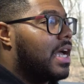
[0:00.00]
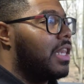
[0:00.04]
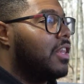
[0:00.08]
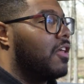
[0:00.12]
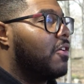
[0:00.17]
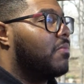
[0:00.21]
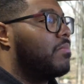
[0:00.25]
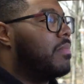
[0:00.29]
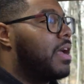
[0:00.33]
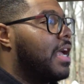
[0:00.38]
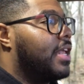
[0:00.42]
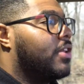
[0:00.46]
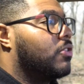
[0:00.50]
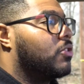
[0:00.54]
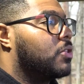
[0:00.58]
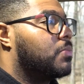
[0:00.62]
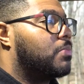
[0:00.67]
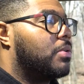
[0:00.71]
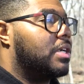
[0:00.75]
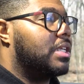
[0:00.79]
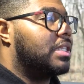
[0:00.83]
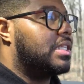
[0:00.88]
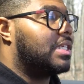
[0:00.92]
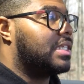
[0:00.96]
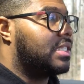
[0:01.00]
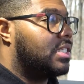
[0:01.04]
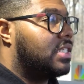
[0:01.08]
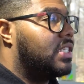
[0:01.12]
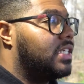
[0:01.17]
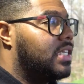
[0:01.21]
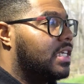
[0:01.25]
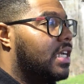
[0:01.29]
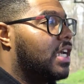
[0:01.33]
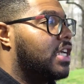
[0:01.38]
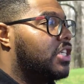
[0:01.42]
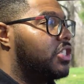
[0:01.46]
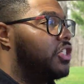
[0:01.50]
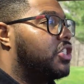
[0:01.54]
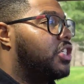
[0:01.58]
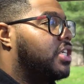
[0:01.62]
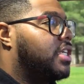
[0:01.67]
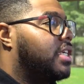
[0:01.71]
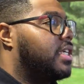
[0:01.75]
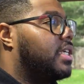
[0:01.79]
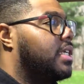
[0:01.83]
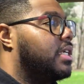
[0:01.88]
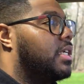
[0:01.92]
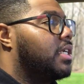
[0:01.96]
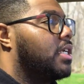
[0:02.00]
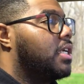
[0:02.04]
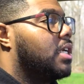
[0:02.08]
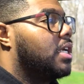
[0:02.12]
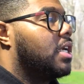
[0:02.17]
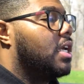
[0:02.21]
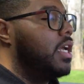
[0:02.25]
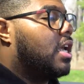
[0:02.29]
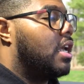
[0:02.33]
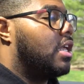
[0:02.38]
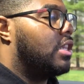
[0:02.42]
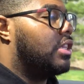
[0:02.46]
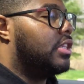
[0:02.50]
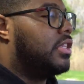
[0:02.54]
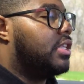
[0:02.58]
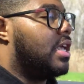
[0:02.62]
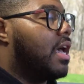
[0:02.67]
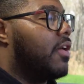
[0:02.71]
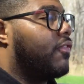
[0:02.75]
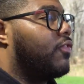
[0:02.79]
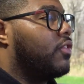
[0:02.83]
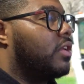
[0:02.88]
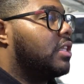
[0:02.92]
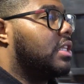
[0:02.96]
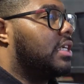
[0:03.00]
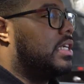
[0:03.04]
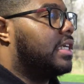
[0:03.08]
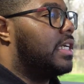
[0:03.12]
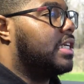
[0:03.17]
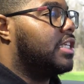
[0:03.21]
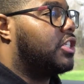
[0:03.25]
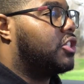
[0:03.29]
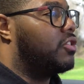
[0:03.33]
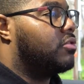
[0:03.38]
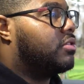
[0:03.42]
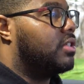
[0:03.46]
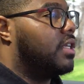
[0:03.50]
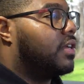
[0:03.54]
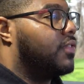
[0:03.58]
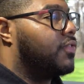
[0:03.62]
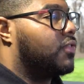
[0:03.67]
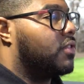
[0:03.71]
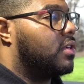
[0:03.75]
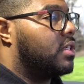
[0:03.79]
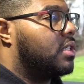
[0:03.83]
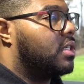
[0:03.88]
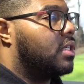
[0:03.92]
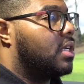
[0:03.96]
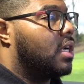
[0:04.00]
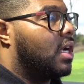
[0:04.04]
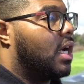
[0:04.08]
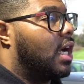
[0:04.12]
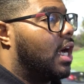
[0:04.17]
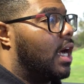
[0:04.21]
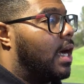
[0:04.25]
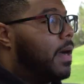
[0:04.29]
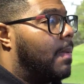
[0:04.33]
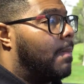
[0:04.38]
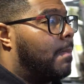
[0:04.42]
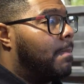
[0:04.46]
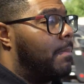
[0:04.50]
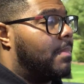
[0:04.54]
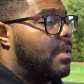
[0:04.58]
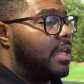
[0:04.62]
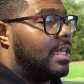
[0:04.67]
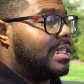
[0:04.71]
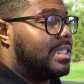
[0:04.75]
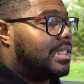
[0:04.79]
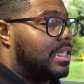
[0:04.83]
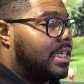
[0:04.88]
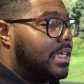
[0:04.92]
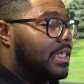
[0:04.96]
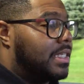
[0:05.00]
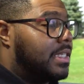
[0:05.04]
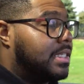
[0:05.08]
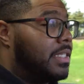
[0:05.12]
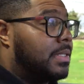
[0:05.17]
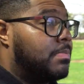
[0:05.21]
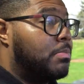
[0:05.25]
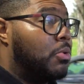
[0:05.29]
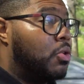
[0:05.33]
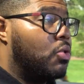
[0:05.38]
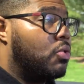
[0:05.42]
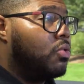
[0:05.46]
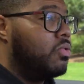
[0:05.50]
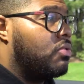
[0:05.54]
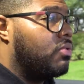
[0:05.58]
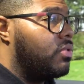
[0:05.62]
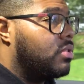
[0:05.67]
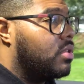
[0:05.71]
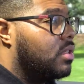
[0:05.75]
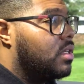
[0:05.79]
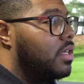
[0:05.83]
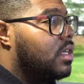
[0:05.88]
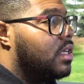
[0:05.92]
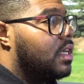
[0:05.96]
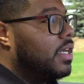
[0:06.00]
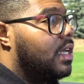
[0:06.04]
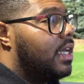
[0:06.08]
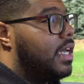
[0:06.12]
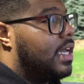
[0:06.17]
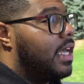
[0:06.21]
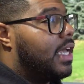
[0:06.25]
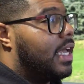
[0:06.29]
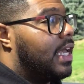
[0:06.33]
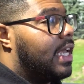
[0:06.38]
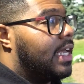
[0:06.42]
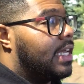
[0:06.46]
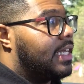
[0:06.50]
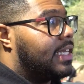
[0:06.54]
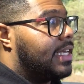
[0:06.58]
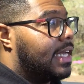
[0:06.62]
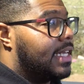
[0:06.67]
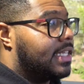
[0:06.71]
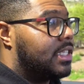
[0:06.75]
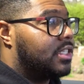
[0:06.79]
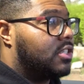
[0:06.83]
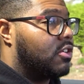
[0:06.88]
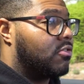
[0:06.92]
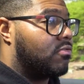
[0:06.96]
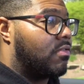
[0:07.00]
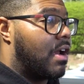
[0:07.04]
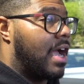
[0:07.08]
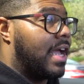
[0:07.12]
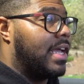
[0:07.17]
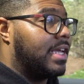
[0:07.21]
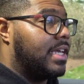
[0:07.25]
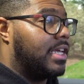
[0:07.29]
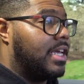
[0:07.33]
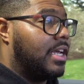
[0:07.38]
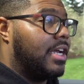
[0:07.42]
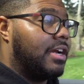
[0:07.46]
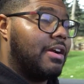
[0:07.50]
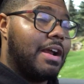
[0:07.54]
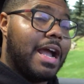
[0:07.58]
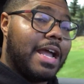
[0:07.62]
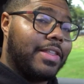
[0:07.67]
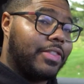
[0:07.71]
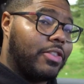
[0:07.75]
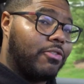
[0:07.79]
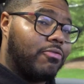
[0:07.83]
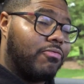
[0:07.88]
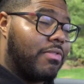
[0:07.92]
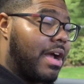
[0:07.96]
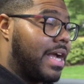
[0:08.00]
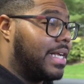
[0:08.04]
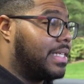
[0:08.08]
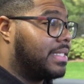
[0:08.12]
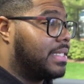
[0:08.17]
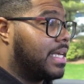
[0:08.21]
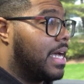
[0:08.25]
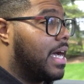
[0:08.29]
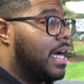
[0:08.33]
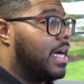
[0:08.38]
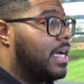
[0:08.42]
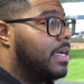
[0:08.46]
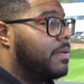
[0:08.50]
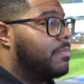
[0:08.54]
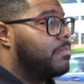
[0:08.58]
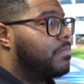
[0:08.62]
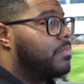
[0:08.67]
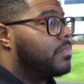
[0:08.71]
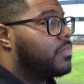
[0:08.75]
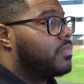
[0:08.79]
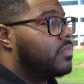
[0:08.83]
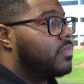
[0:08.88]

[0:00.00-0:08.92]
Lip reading: I love manuals, but this DSG definitely hits you different. It's smooth. It gets the right gear at the right time.